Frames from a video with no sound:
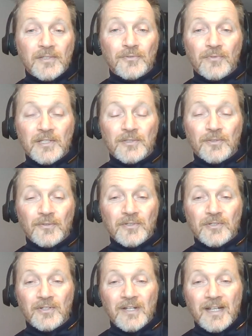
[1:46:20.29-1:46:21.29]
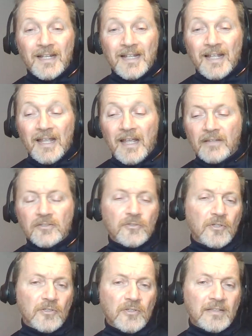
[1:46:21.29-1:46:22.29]
research. And there's
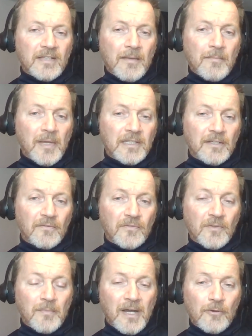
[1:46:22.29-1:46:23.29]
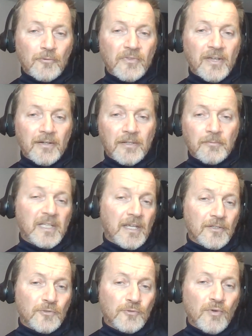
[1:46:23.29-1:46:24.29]
just not that many of them out there, and we
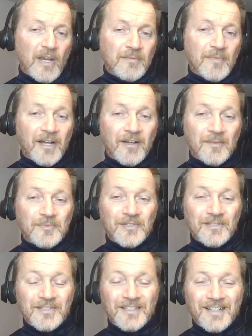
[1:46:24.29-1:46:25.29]
can't do brain biopsies.